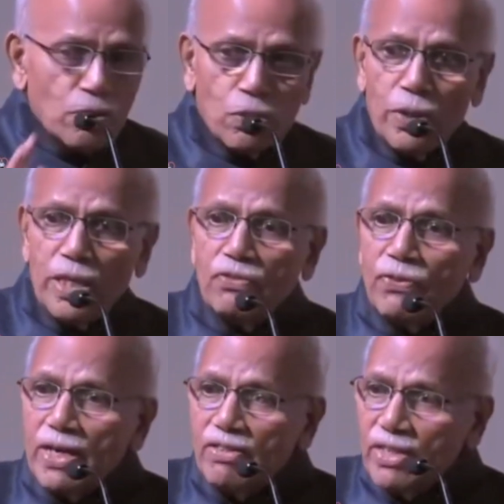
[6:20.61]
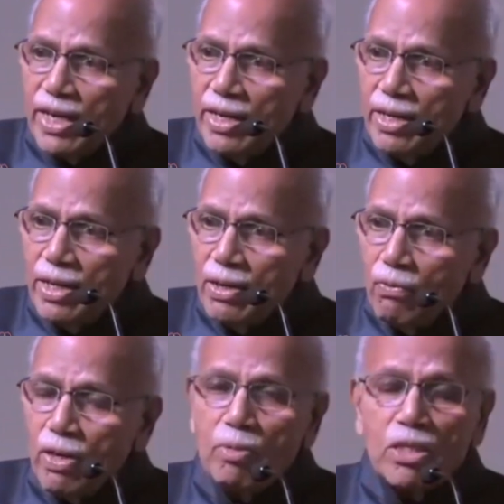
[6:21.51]
So his friend said,
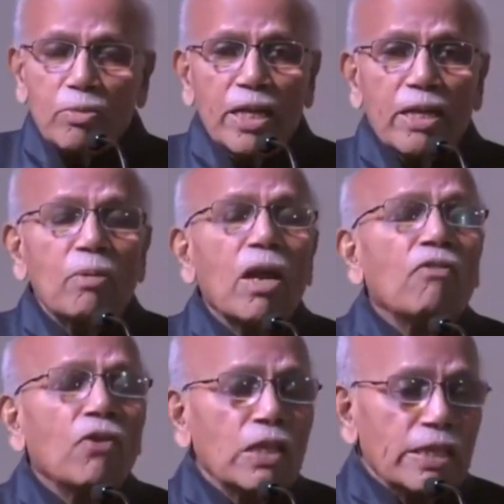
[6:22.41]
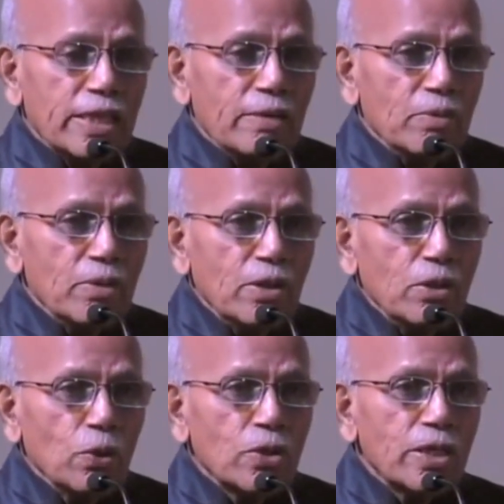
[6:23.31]
we must make him laugh all the time.
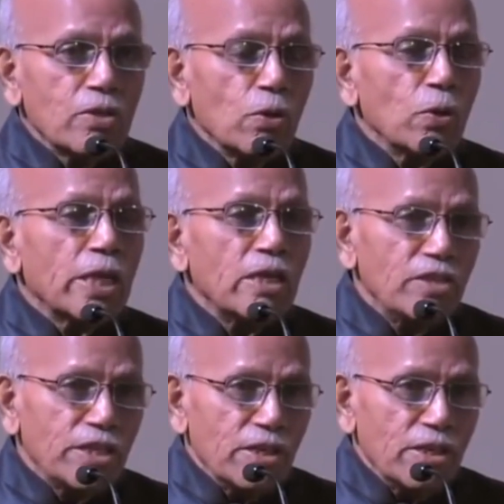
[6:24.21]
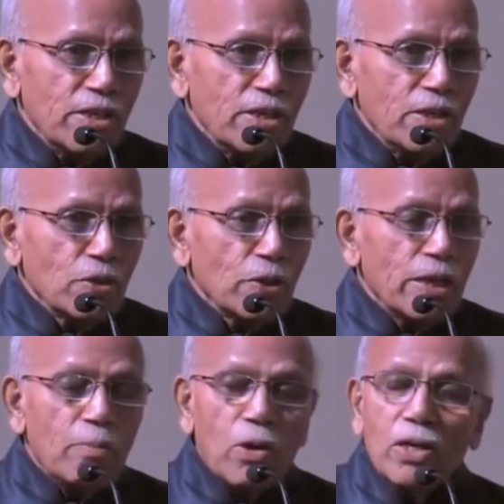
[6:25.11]
Those days, no television. So
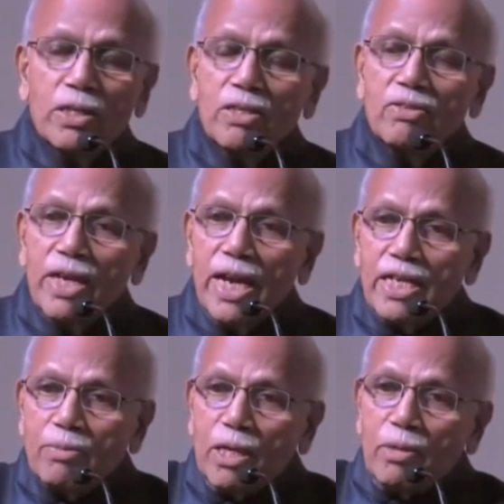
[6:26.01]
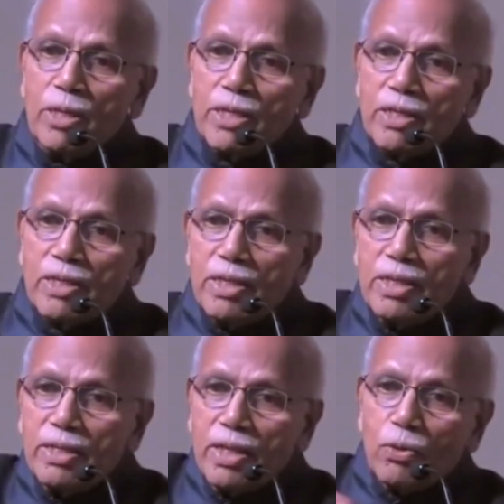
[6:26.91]
they brought this 8mm,
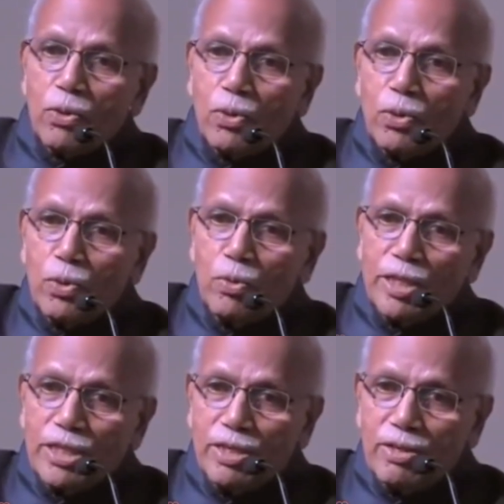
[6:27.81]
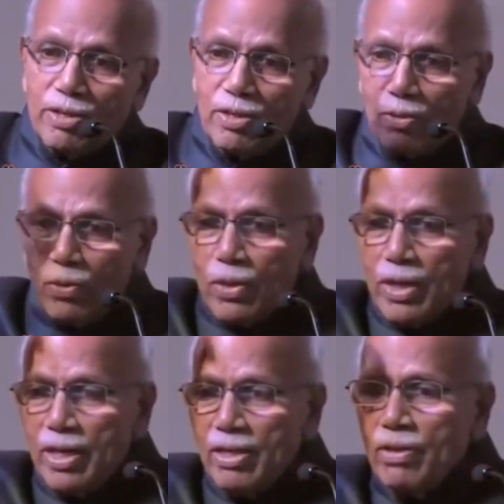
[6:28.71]
that gudu machine. In the
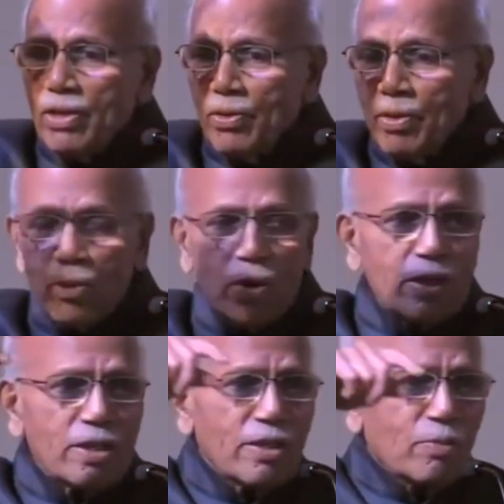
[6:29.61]
olden days, when you were born,